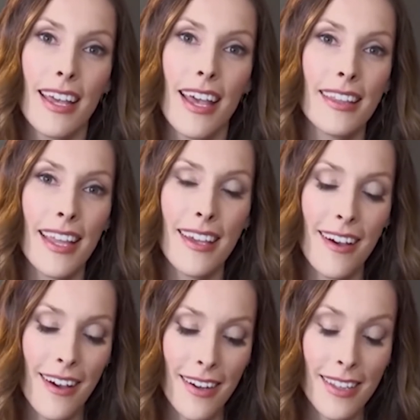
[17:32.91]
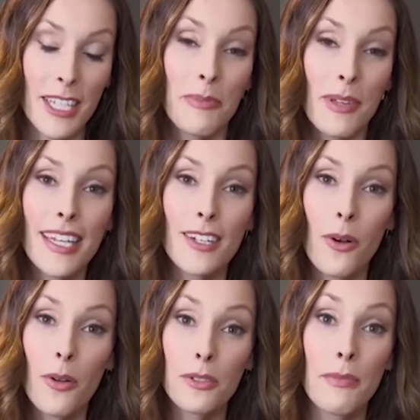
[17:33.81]
And they are the ability to
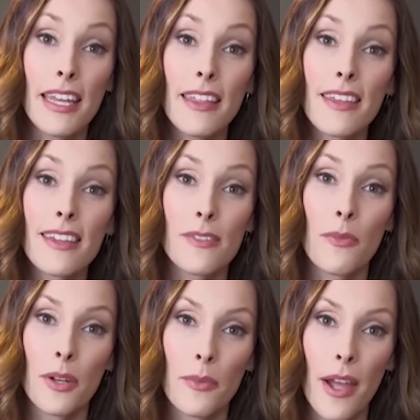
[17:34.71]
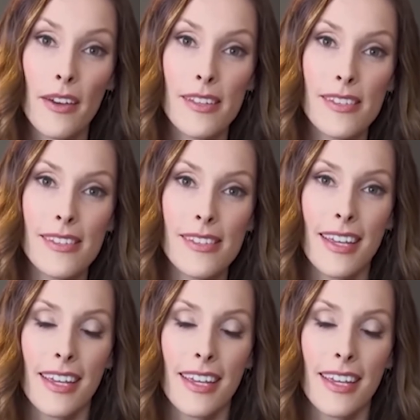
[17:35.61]
hold many things in one awareness,